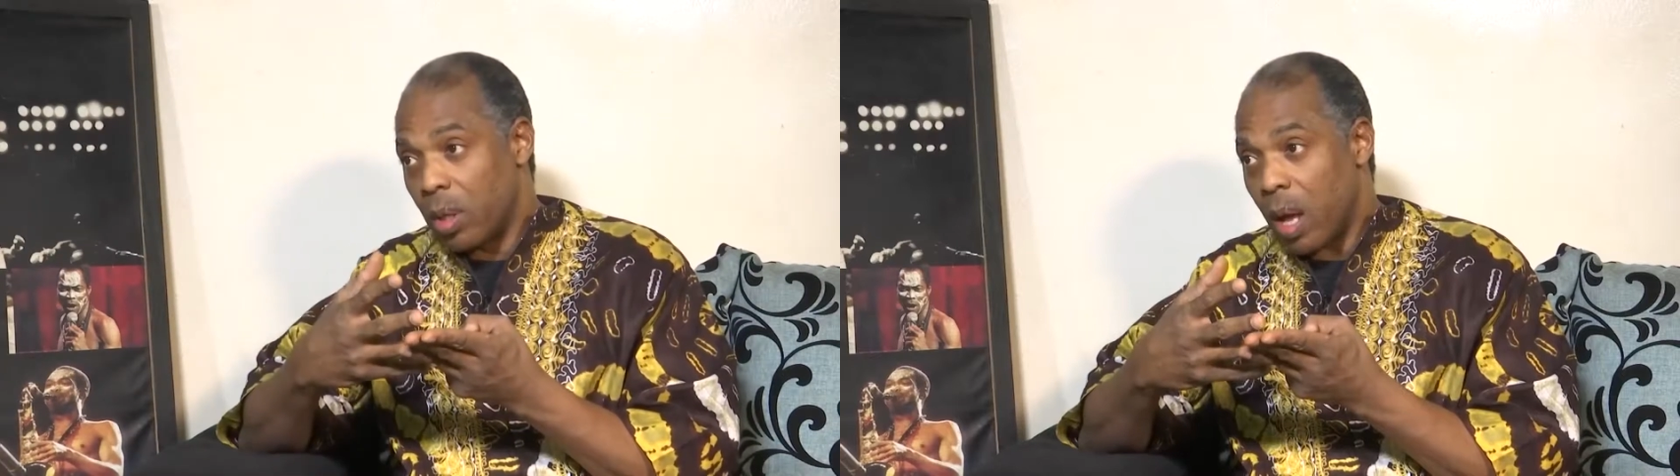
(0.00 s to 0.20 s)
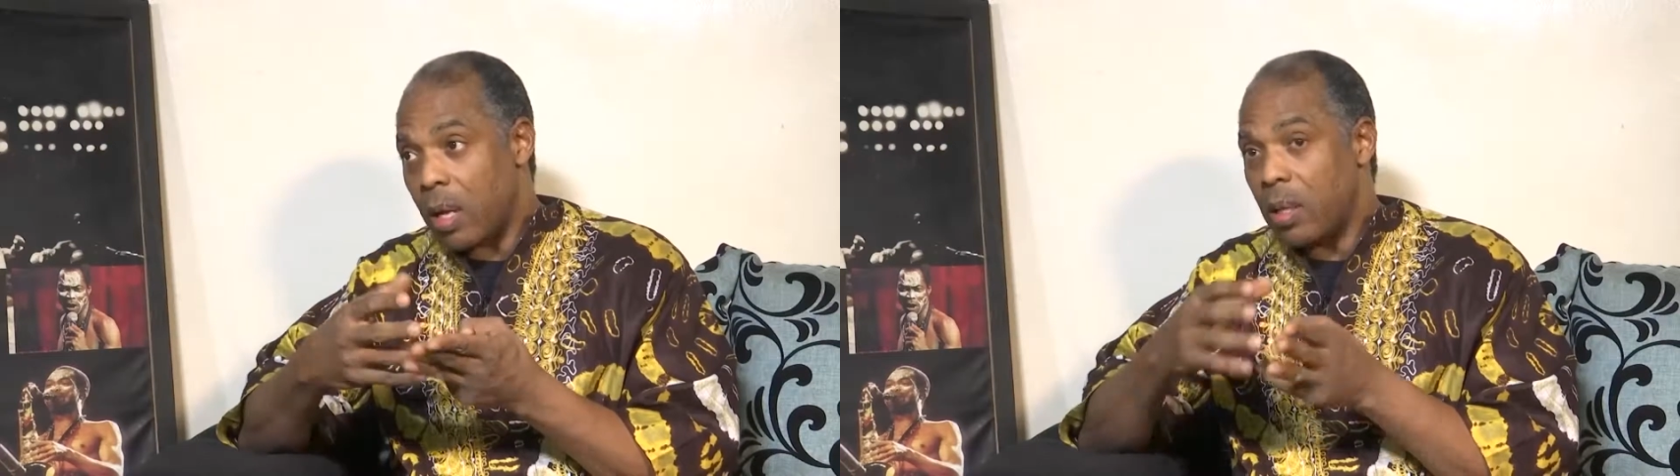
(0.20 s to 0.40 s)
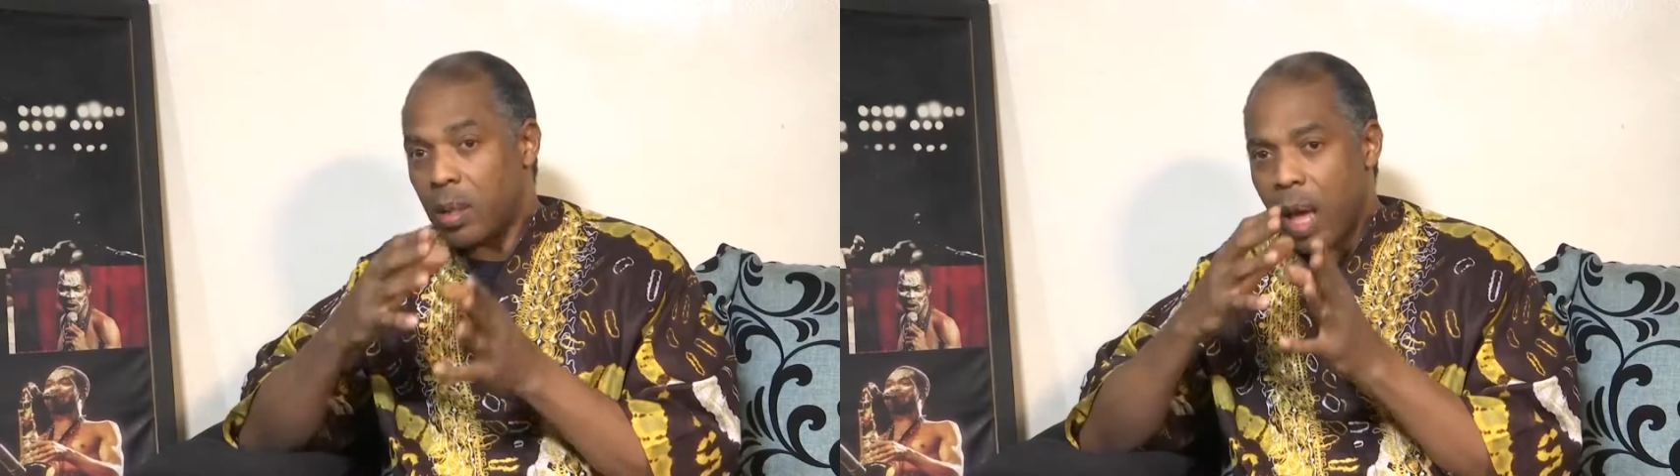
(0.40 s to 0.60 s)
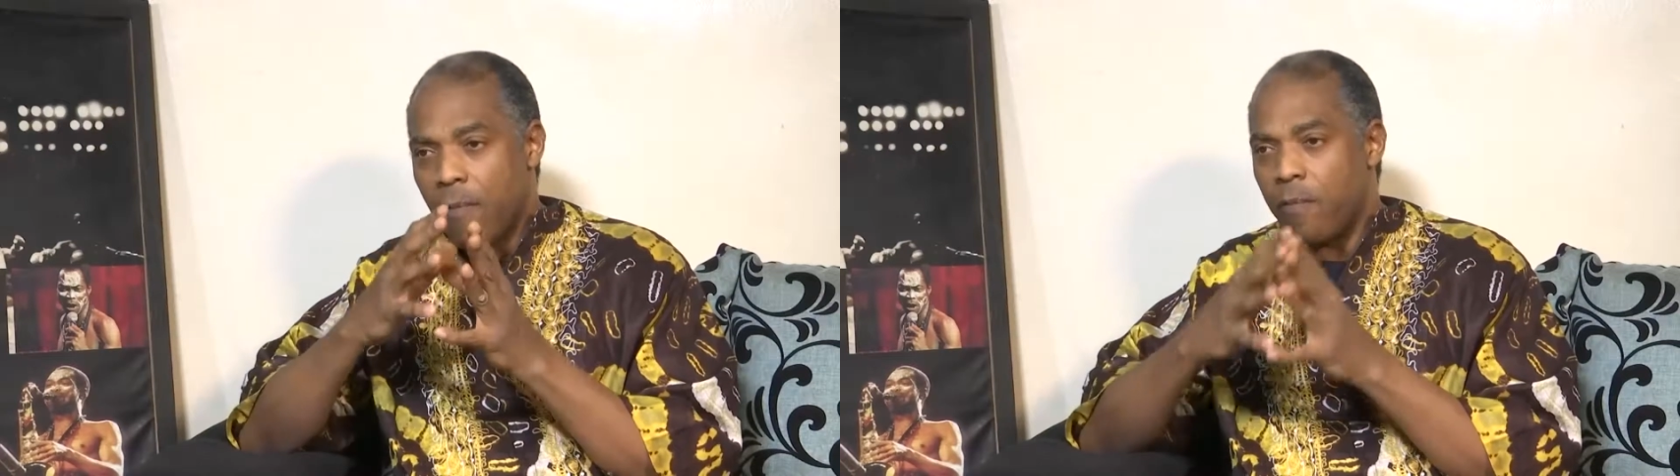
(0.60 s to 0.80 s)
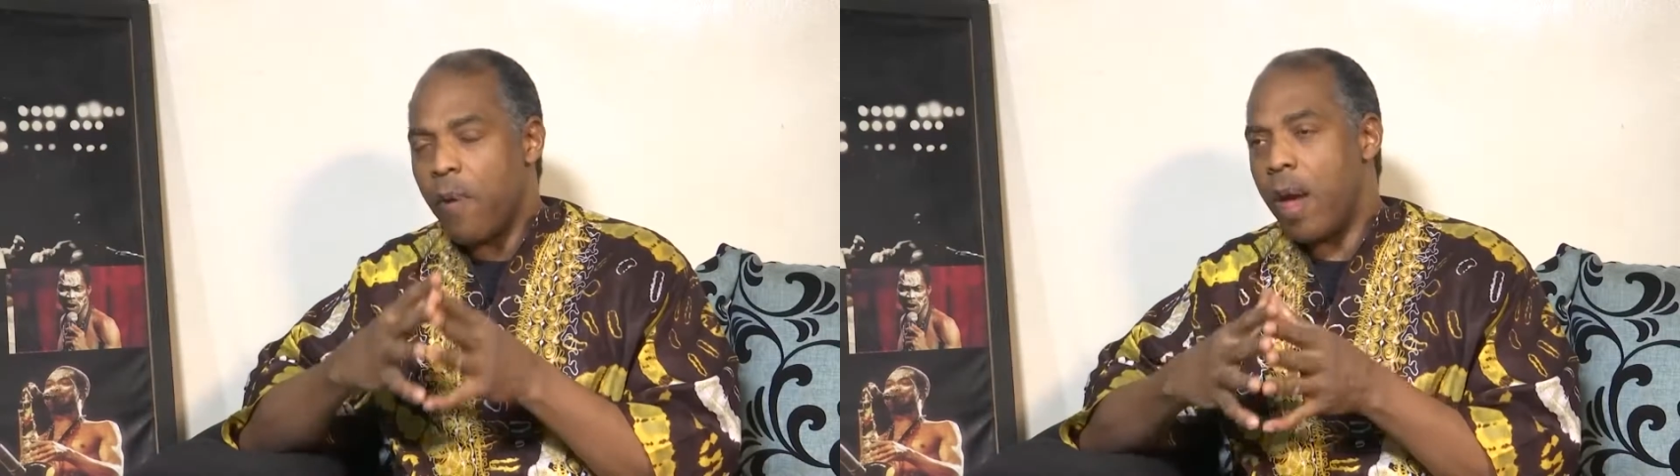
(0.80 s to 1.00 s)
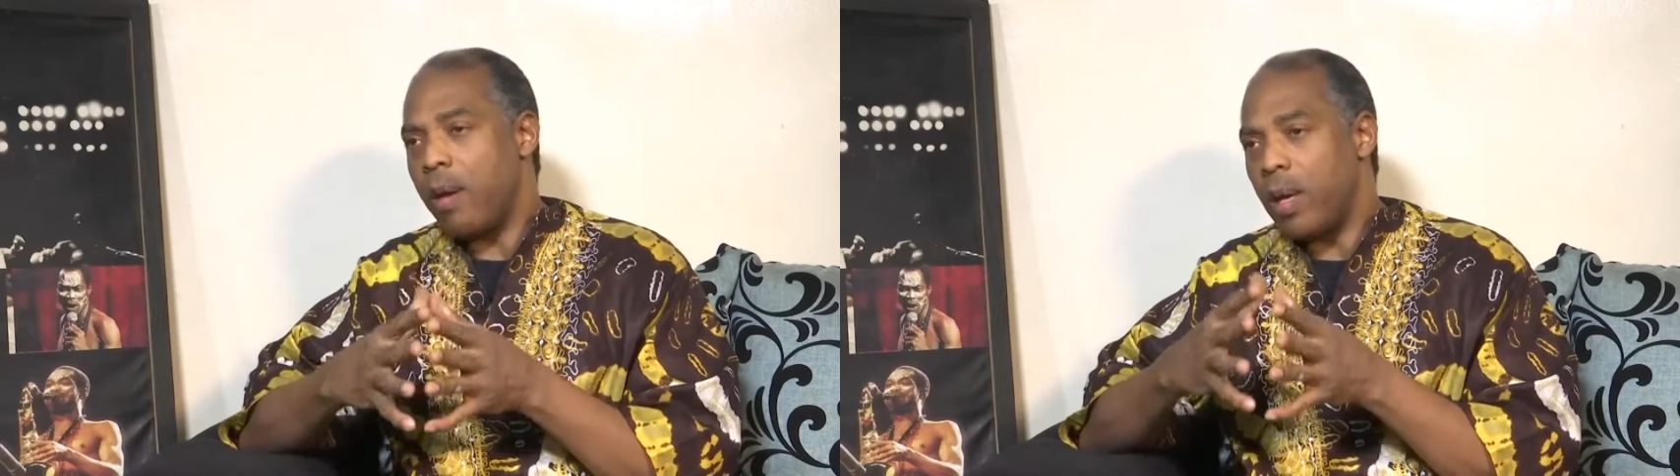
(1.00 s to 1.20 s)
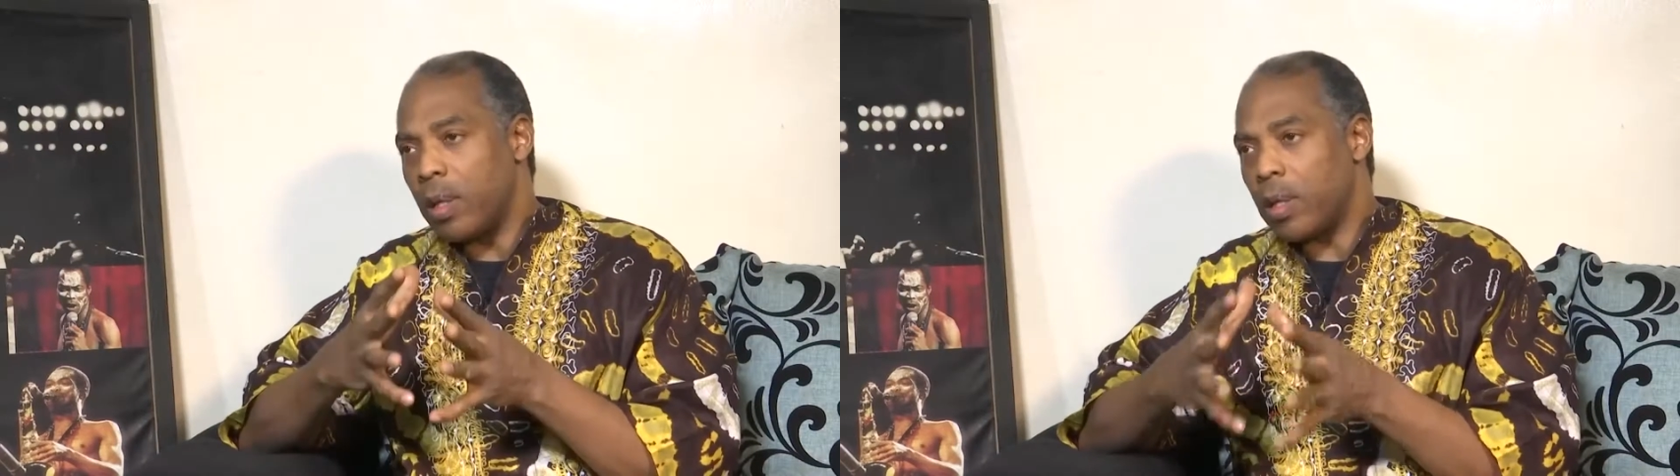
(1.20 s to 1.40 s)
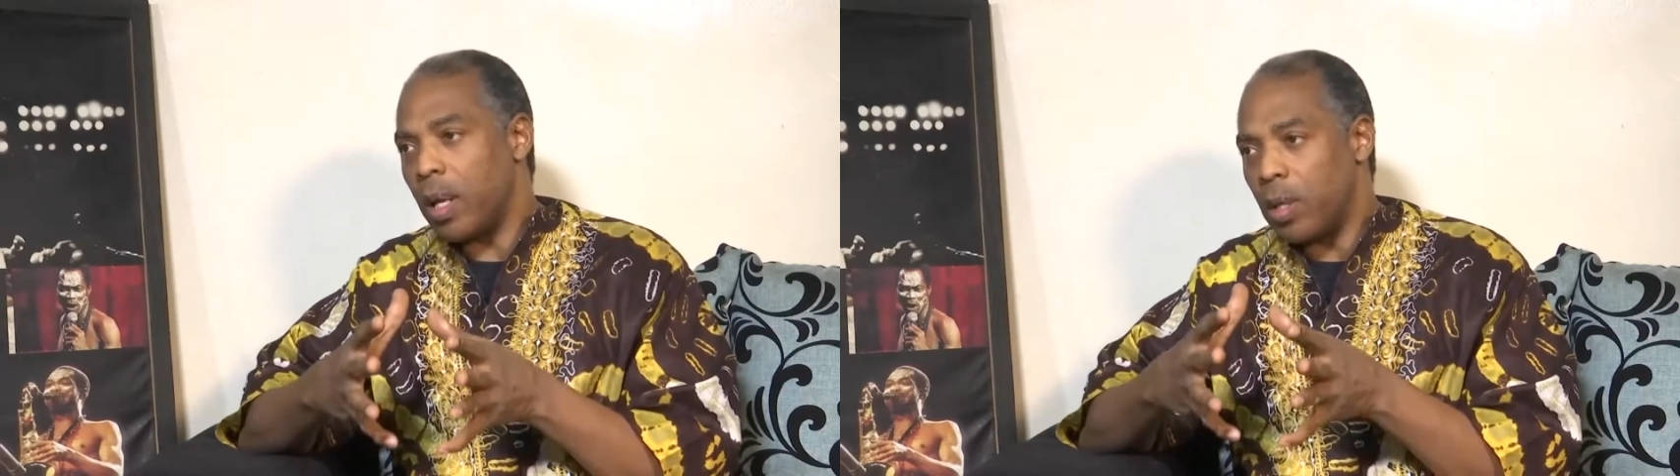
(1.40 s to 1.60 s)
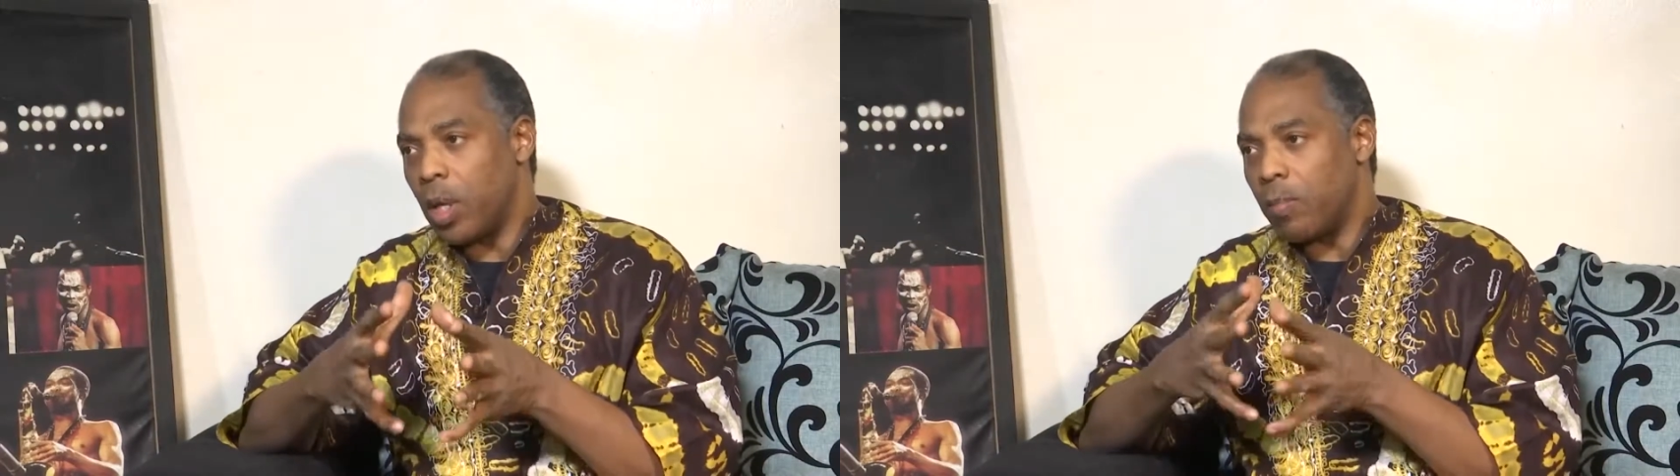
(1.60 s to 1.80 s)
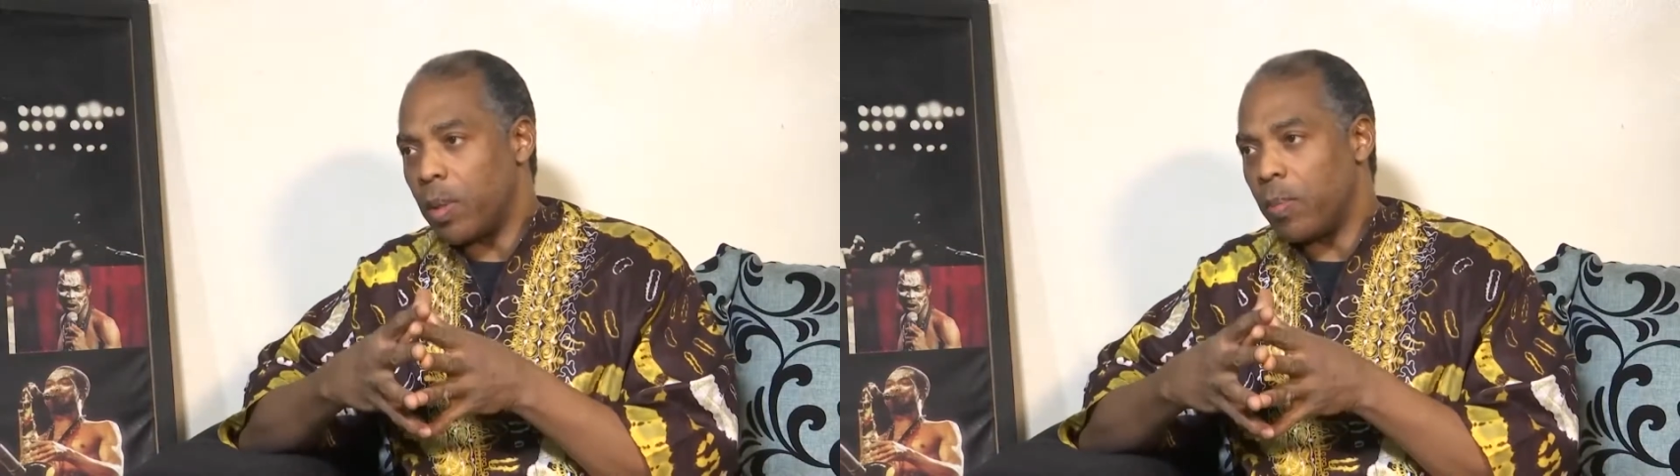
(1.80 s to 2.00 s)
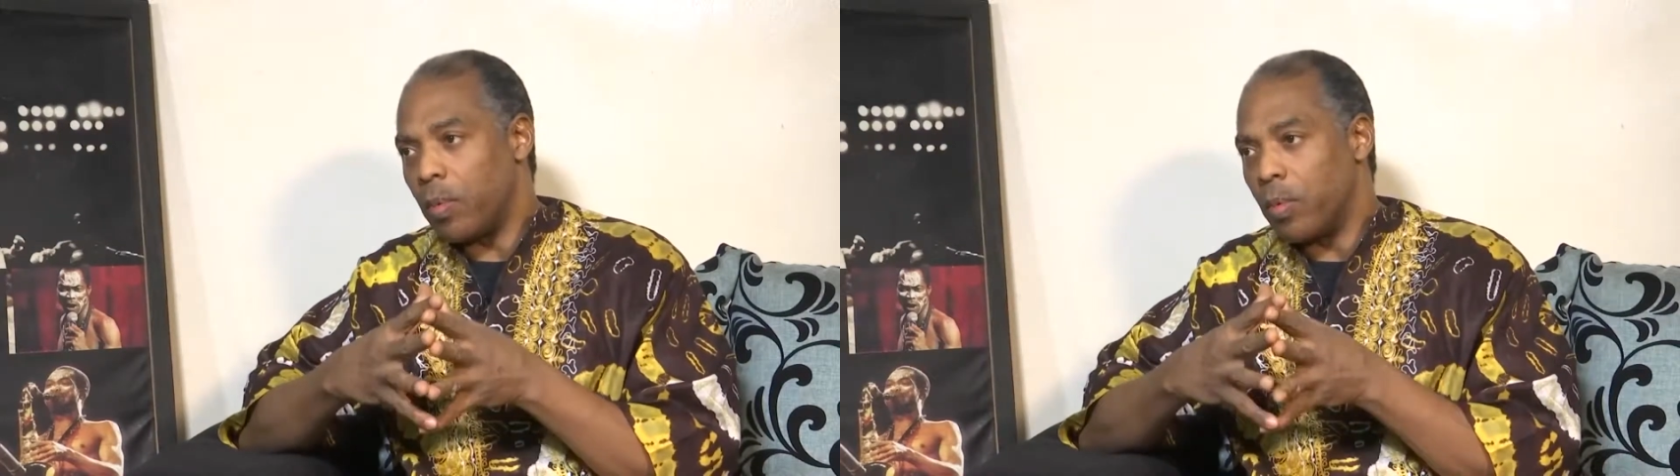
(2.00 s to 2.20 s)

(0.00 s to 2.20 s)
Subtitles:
And these are very intelligent people.